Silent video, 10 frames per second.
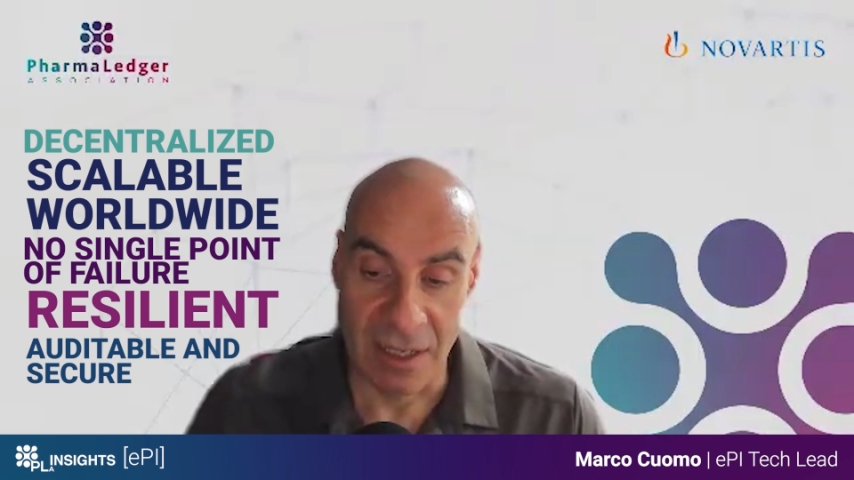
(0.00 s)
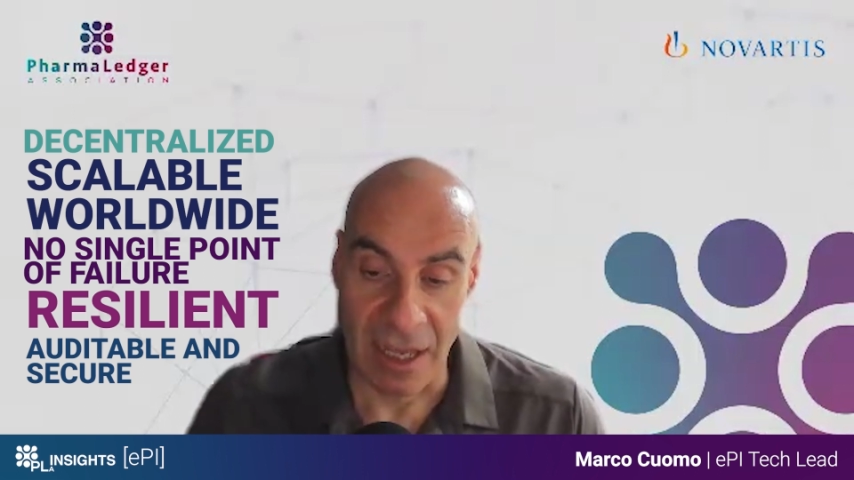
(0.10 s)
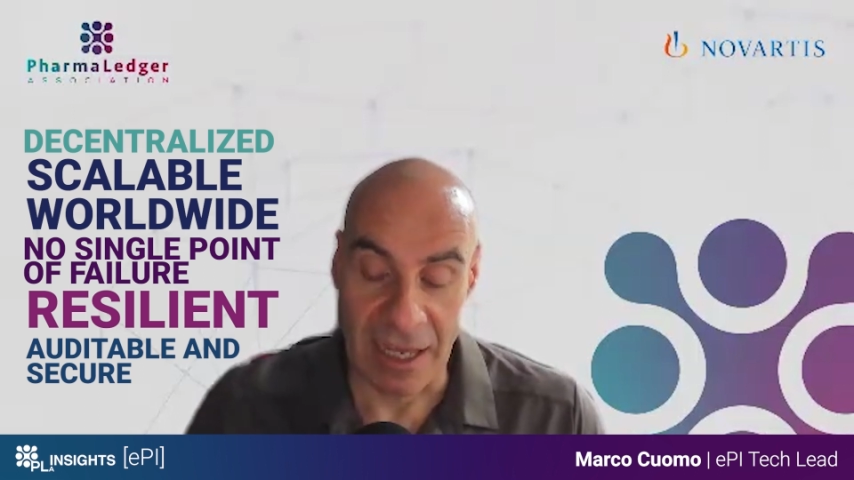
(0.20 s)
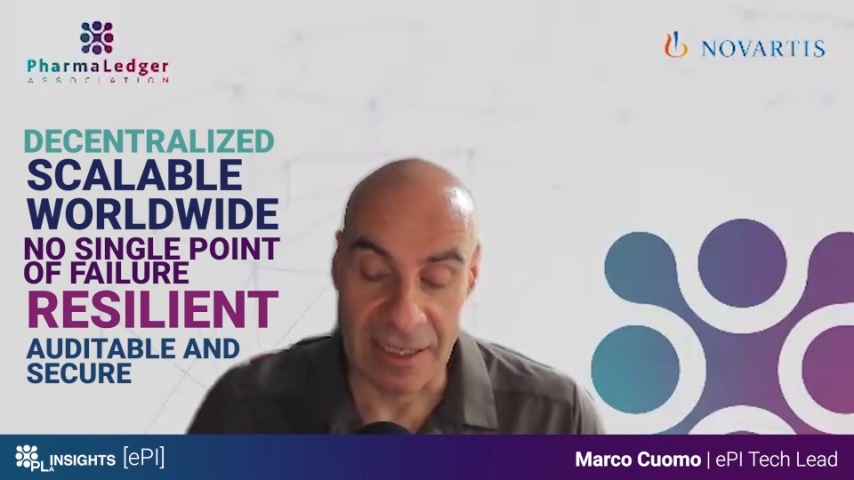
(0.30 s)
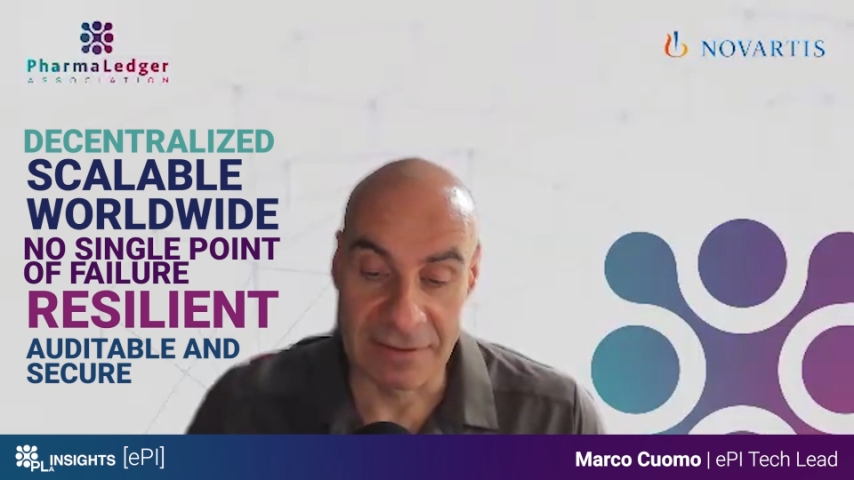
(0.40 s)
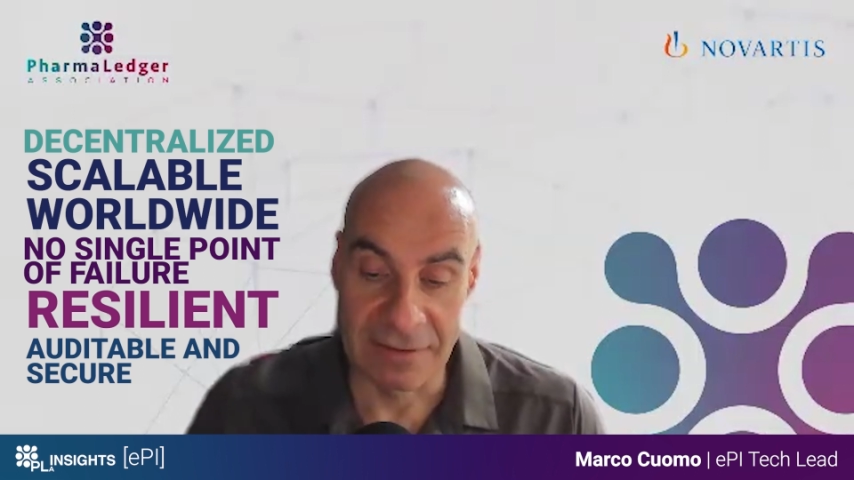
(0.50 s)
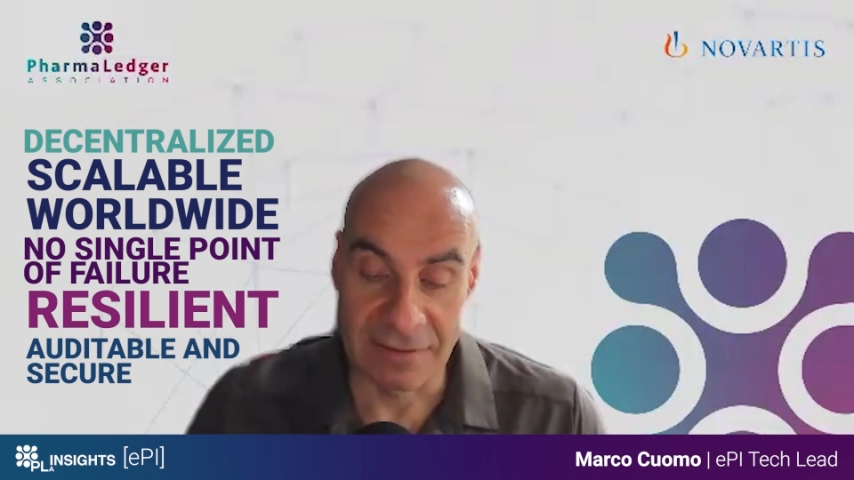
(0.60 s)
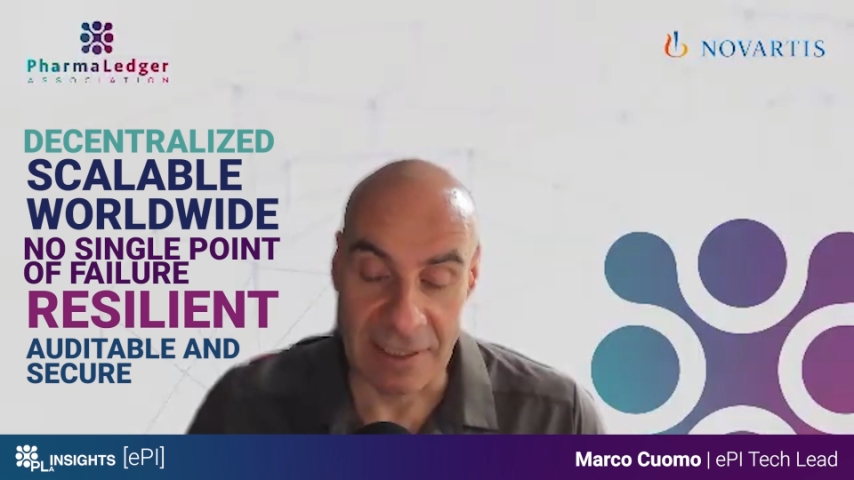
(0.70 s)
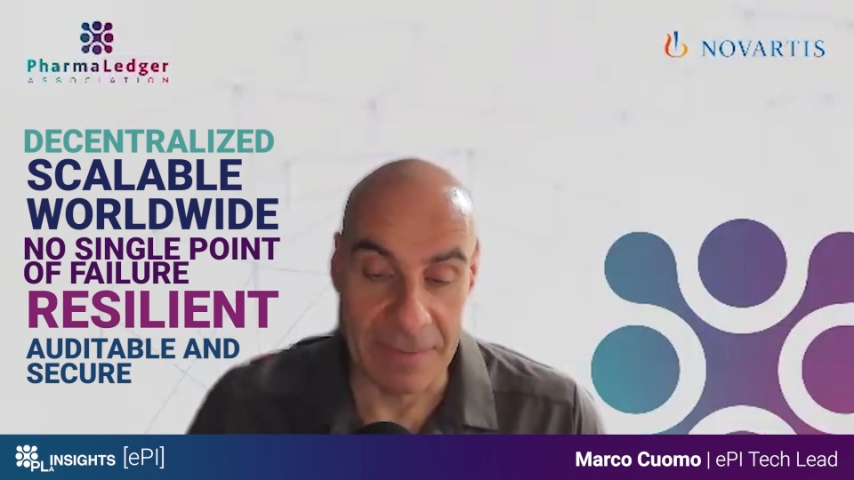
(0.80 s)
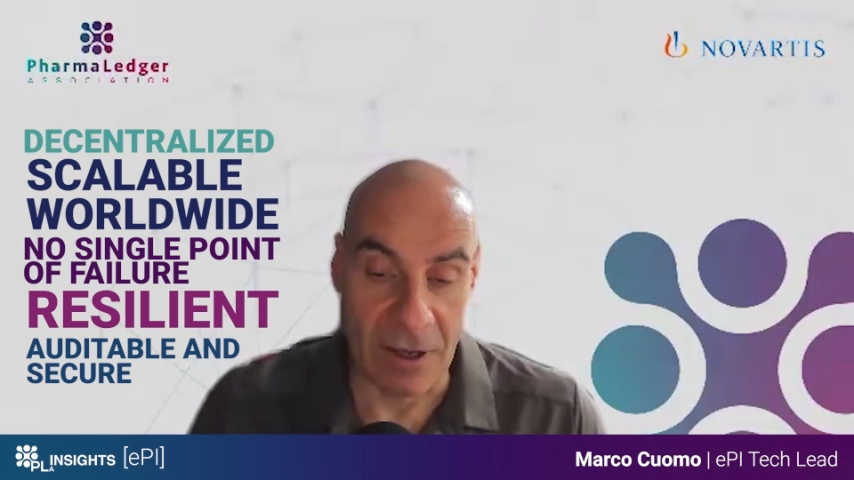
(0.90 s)

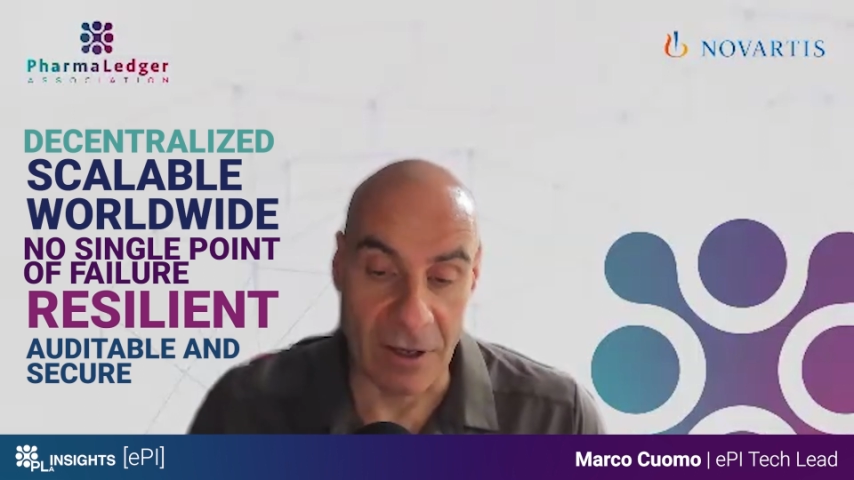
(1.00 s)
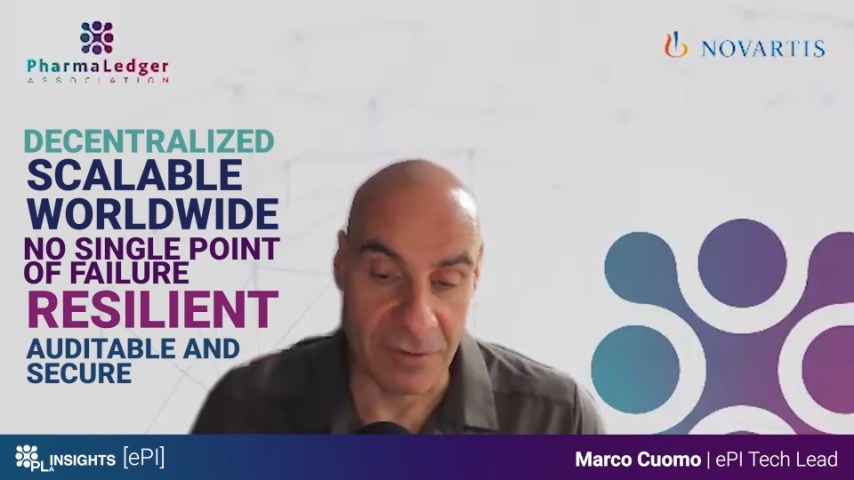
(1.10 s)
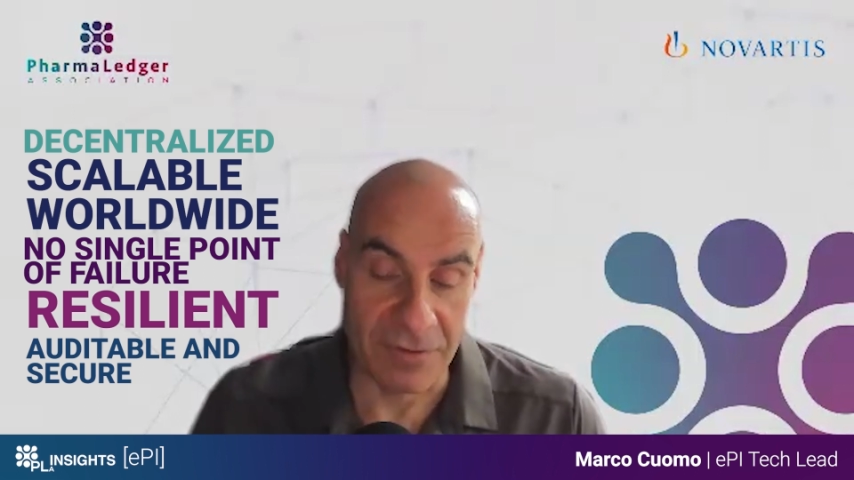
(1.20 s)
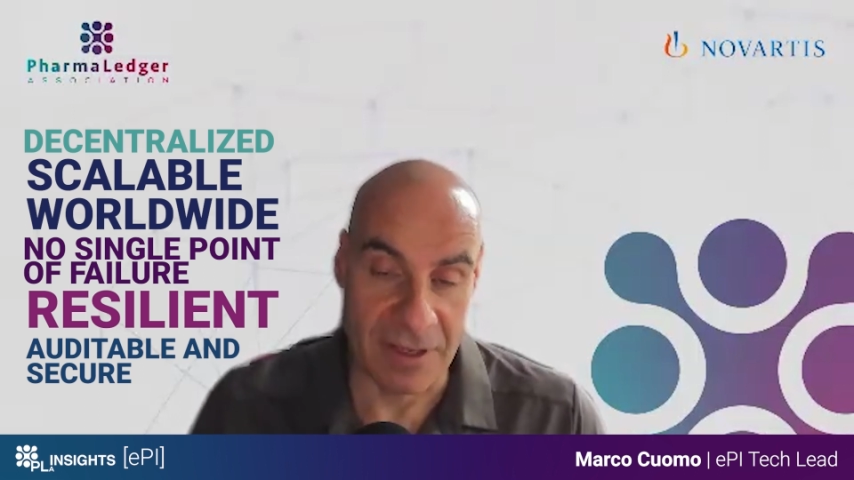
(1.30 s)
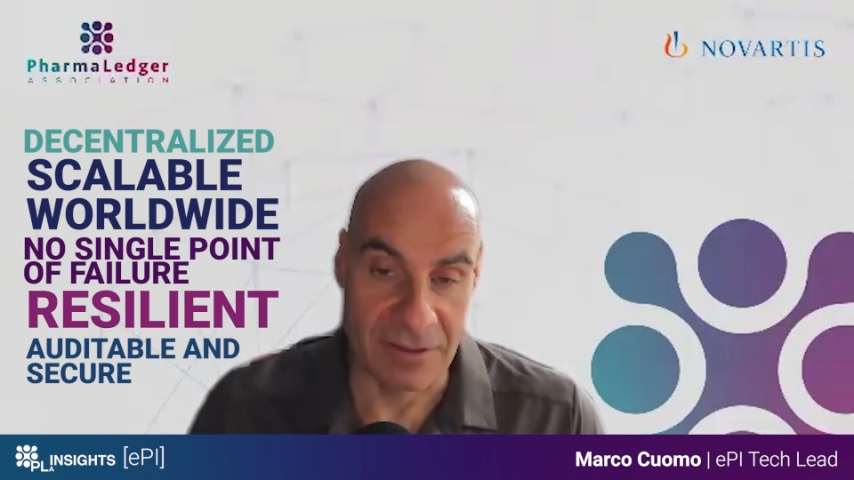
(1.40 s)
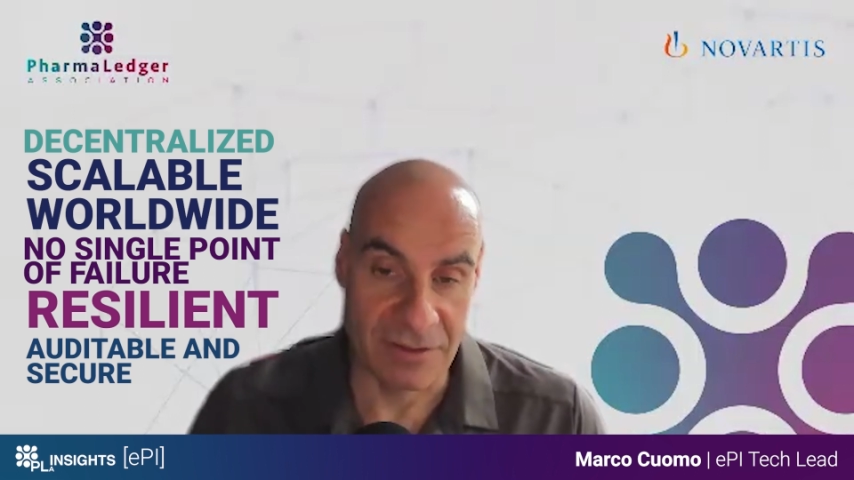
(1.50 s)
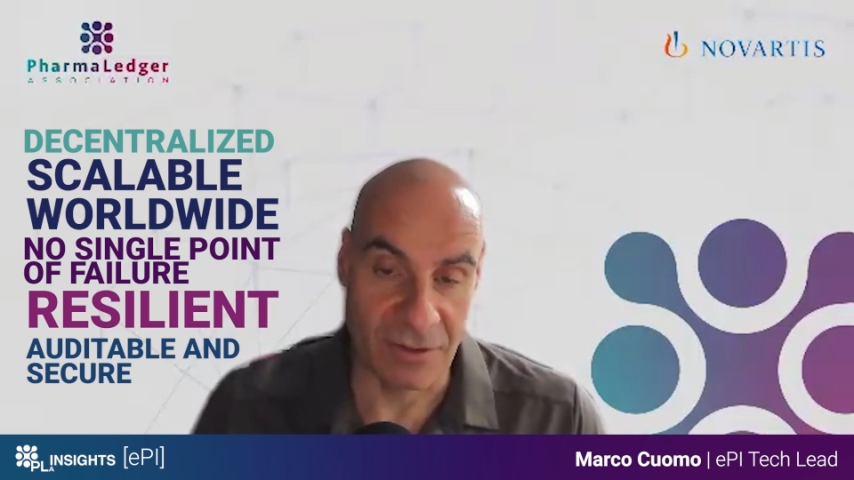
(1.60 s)
and other things.